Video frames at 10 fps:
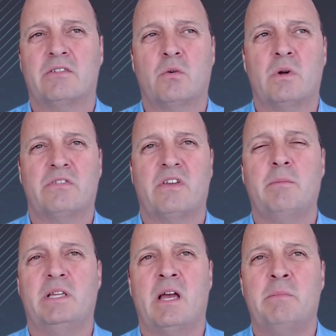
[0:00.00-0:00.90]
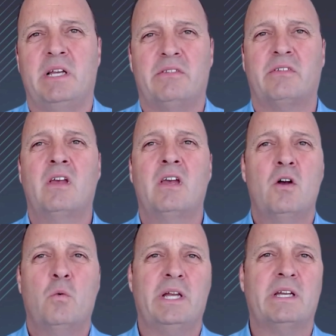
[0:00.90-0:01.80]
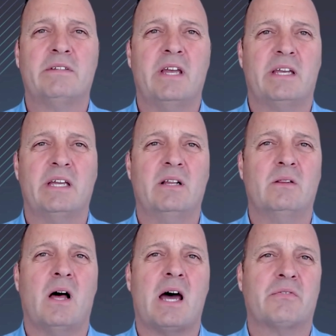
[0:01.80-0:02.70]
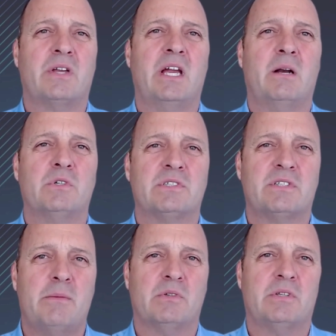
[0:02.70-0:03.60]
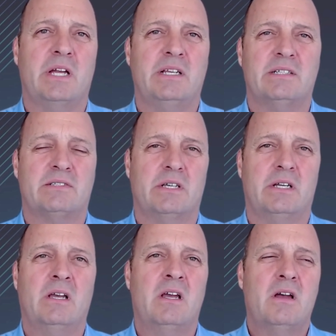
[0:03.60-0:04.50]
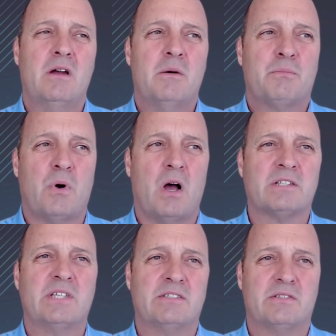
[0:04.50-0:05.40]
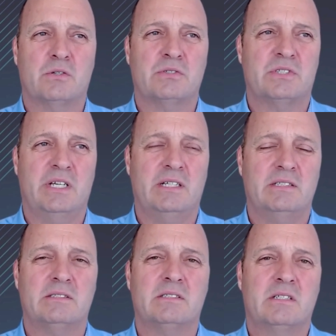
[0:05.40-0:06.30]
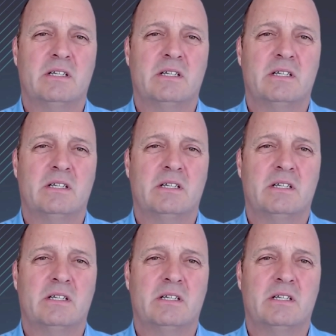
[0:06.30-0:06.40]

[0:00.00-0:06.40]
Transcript: So what does that mean? That means we can take in a lot of cameras simultaneously, process those scenes